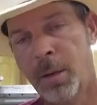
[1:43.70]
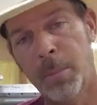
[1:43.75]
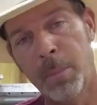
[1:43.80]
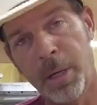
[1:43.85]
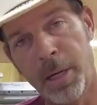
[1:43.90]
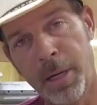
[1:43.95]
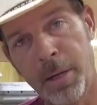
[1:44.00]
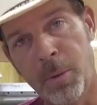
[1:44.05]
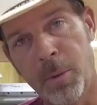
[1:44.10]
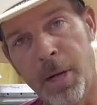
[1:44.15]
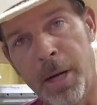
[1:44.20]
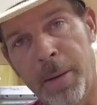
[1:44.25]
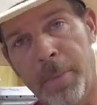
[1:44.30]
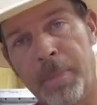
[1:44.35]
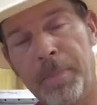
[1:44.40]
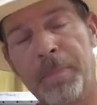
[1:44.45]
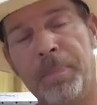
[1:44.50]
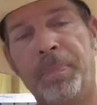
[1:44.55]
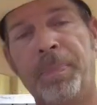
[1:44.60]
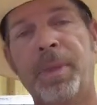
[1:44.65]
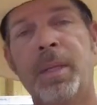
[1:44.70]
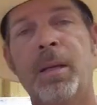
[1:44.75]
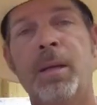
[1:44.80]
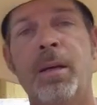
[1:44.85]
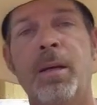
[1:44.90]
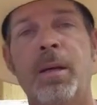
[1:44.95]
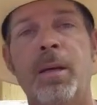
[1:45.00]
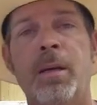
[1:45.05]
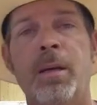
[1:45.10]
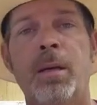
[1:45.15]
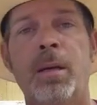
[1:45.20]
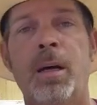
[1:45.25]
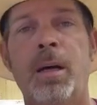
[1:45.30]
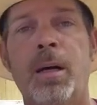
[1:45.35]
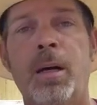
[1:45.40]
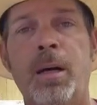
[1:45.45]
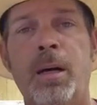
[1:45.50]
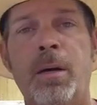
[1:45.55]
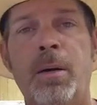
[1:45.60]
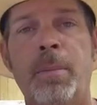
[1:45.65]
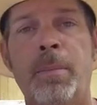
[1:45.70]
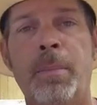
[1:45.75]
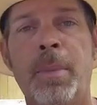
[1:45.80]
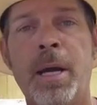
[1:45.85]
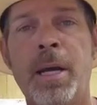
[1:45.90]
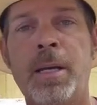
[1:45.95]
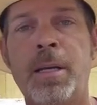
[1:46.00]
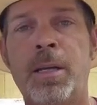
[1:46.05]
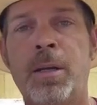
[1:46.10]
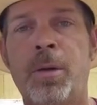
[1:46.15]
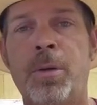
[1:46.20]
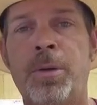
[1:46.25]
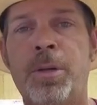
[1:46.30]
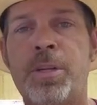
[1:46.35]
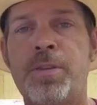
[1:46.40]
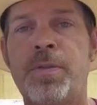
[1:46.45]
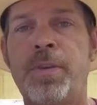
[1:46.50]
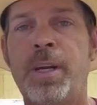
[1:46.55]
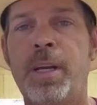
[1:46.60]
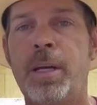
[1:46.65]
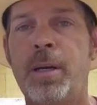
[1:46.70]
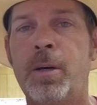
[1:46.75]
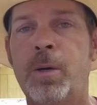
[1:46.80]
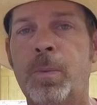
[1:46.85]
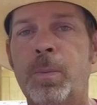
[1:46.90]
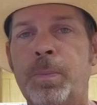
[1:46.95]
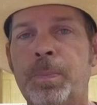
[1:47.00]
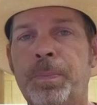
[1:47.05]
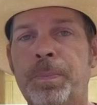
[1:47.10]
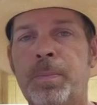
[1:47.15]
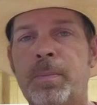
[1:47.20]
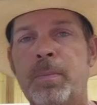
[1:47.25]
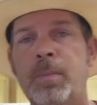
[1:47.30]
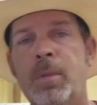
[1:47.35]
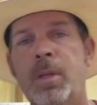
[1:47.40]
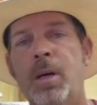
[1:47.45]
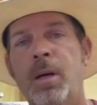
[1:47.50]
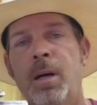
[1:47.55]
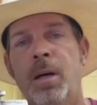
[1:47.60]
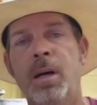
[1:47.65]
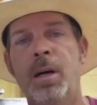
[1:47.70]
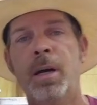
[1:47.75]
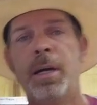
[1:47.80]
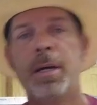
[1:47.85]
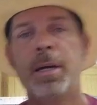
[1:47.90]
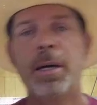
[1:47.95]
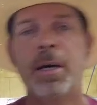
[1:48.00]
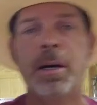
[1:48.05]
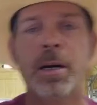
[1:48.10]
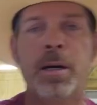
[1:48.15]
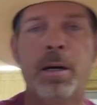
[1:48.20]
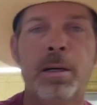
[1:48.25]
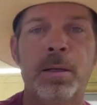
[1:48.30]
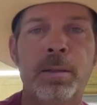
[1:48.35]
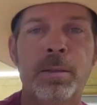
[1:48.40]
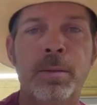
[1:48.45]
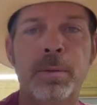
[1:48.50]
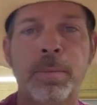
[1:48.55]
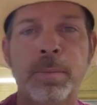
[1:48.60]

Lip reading: But anyway, main deal in this video, I